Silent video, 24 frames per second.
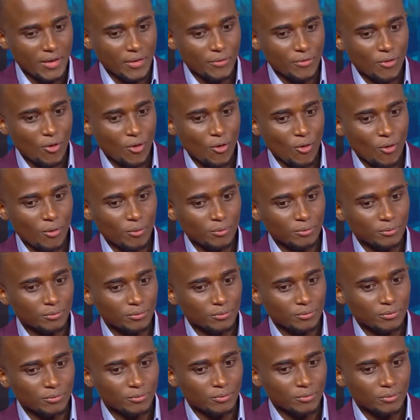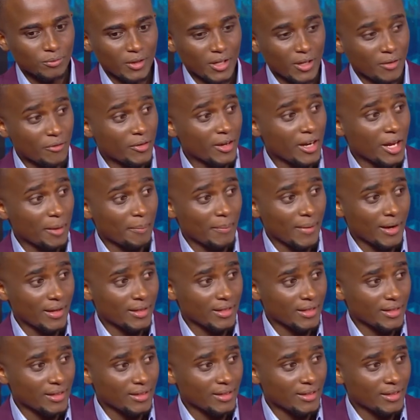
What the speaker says: for even a month.